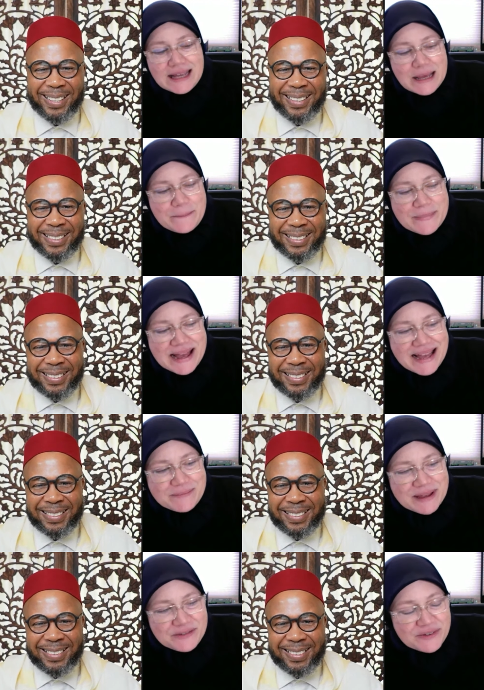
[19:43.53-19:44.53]
Speaker 1: yeah.
Speaker 2: uh,
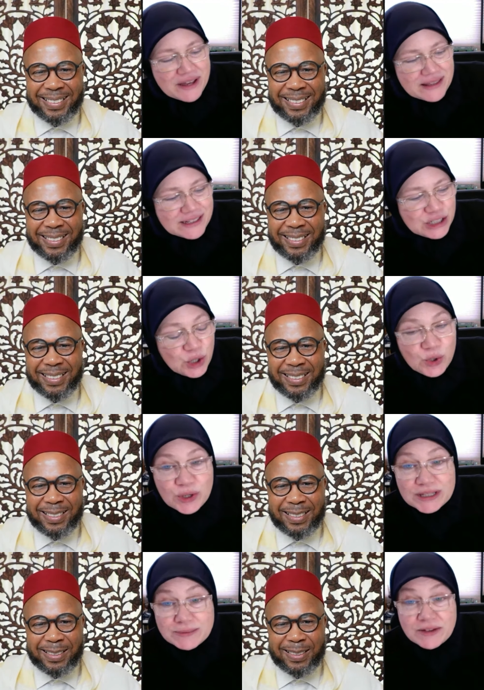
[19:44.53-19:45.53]
my father, the joke
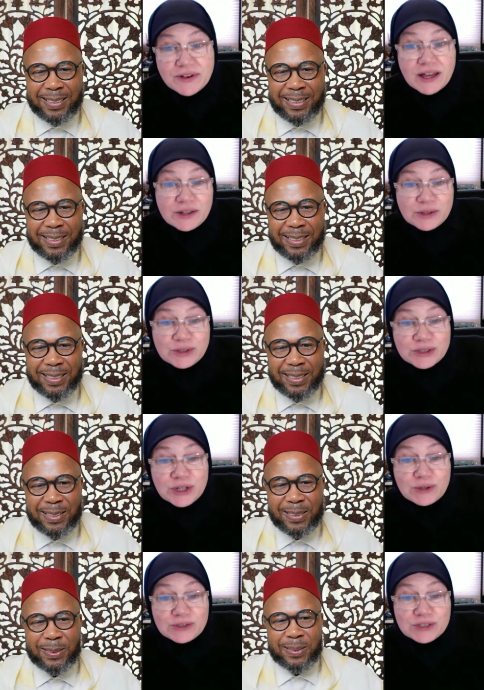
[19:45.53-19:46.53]
is my father used to
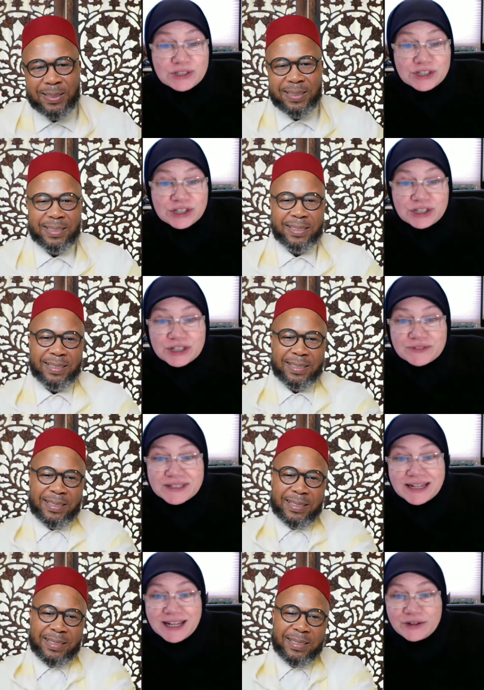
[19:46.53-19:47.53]
go to the church of
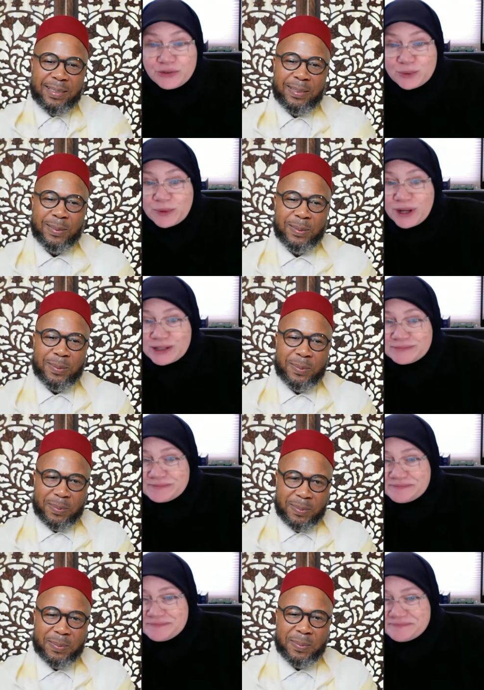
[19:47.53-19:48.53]
Sunday football.
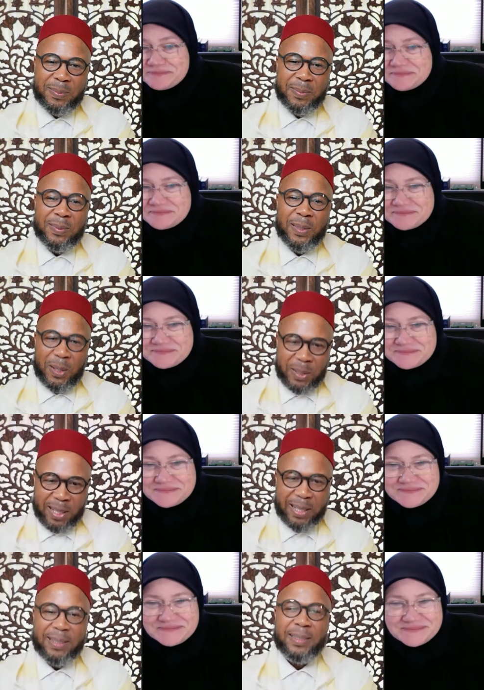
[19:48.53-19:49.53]

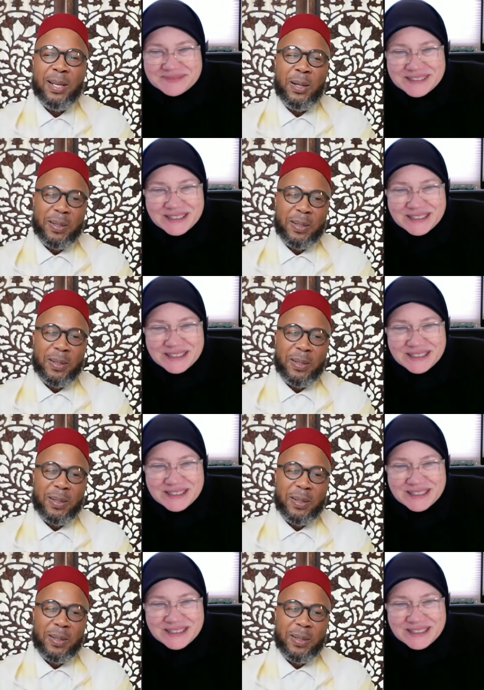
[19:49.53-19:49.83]
Speaker 1: Okay. Okay.